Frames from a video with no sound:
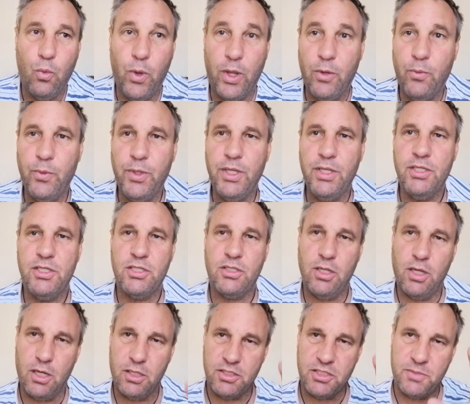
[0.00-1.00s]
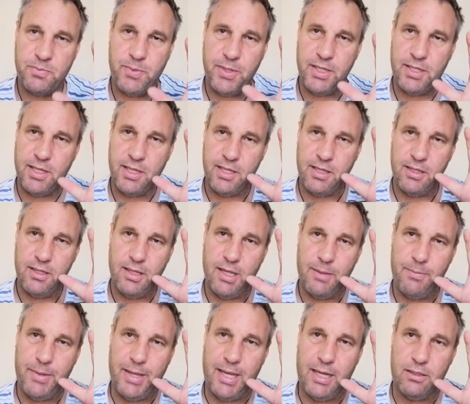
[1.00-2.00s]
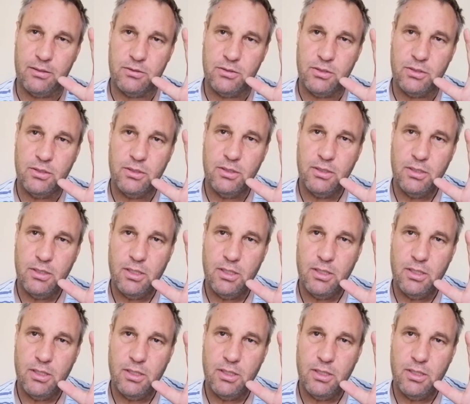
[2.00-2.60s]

when we start speaking about